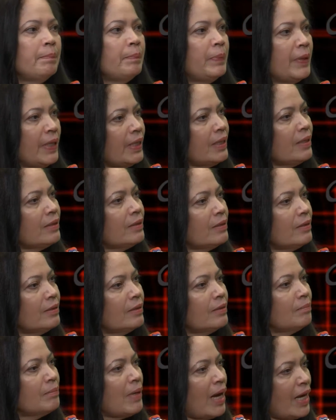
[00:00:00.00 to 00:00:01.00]
But
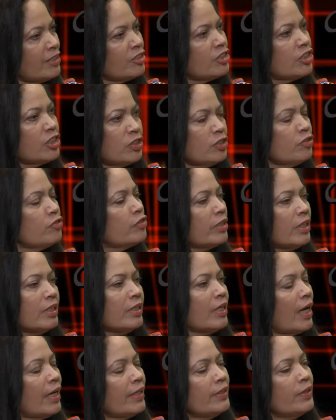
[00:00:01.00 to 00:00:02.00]
my children
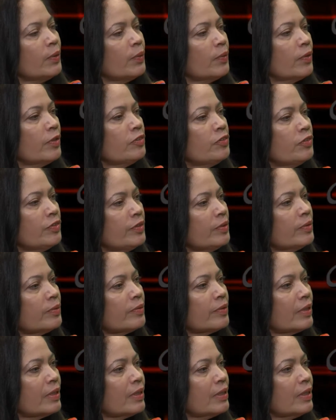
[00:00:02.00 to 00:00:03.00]
and I know the
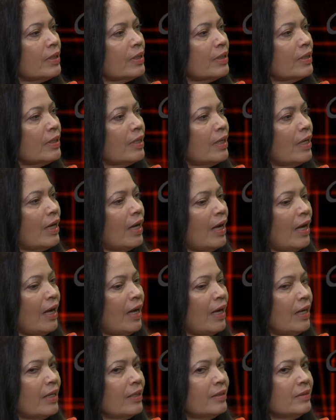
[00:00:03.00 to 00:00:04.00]
truth.
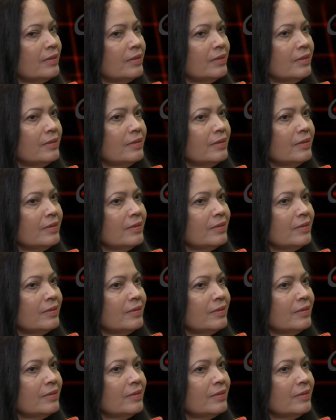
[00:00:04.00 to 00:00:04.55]
And